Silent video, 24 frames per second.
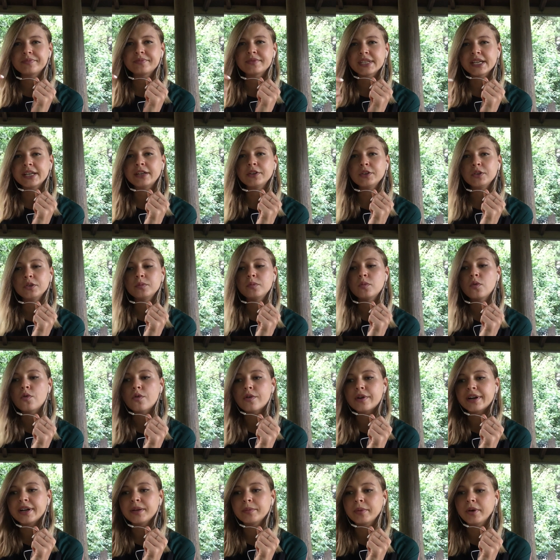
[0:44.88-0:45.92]
tell you
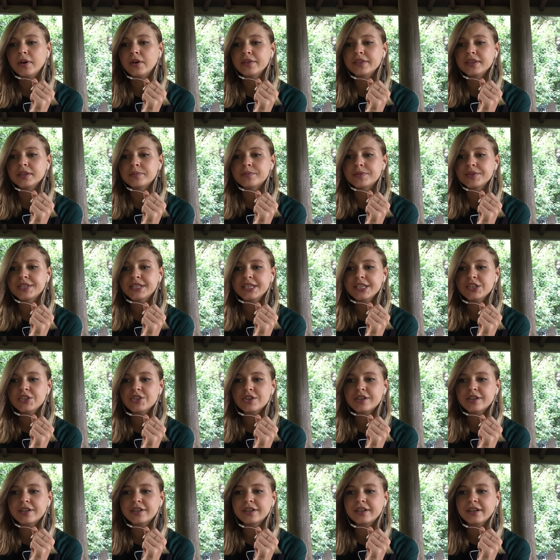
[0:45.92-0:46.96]
more about the
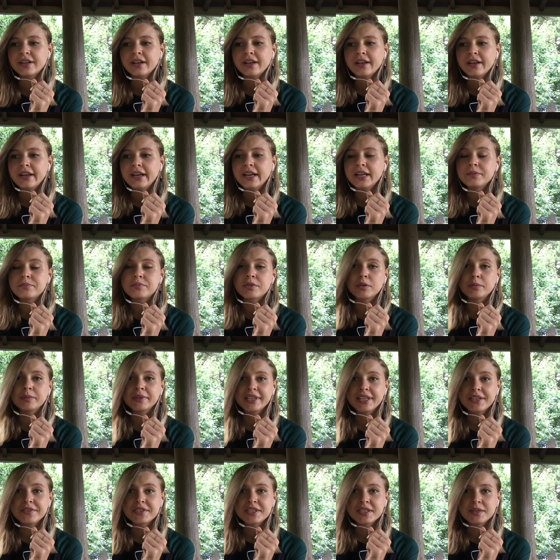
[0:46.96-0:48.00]
procedure and probably
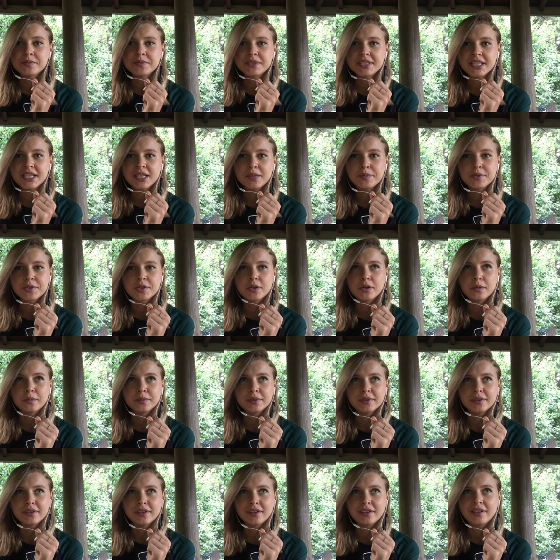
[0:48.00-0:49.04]
give some tips
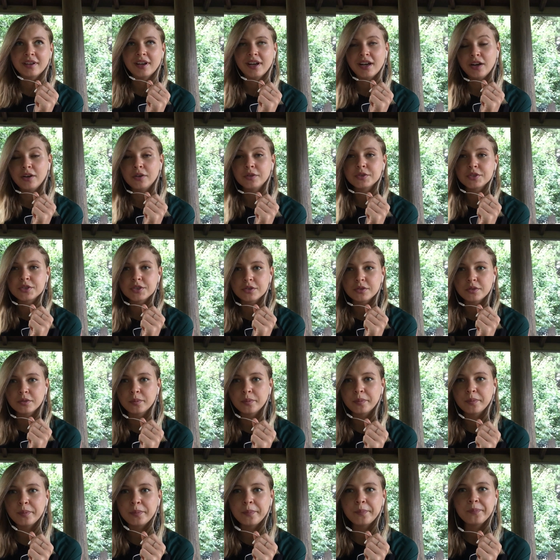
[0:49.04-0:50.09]
on how to
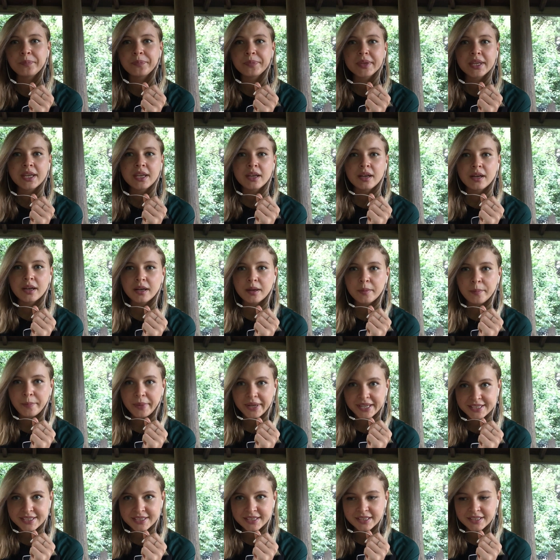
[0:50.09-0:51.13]

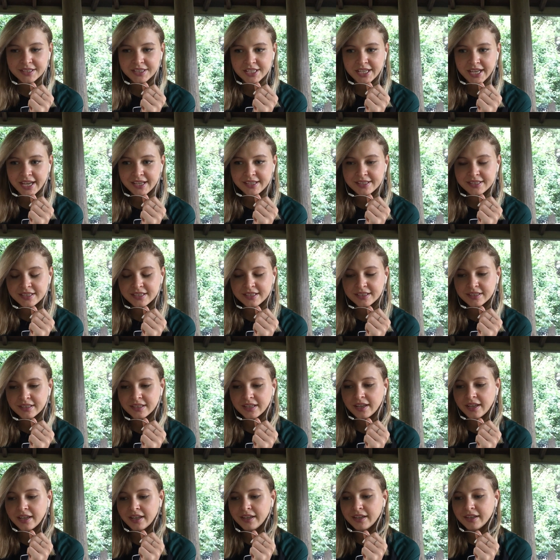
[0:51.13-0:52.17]
pass the test
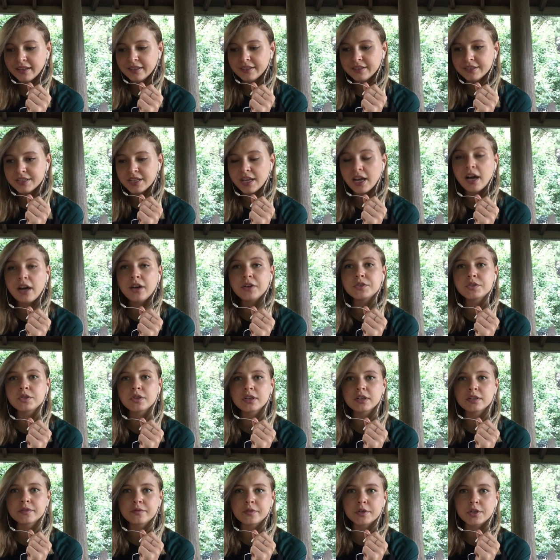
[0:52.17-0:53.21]
and how to
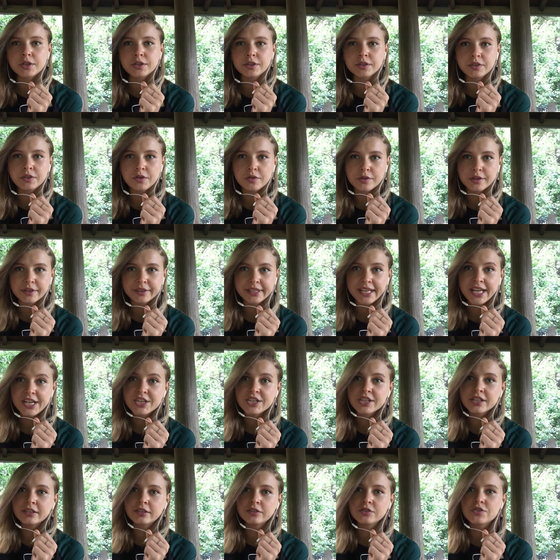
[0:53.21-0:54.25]
convert your
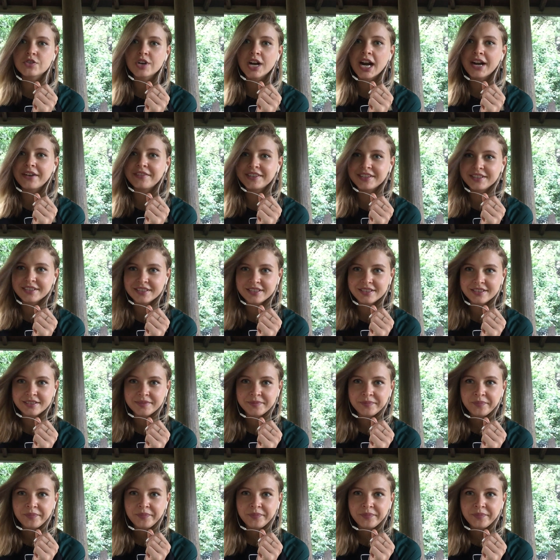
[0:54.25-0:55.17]
national driver's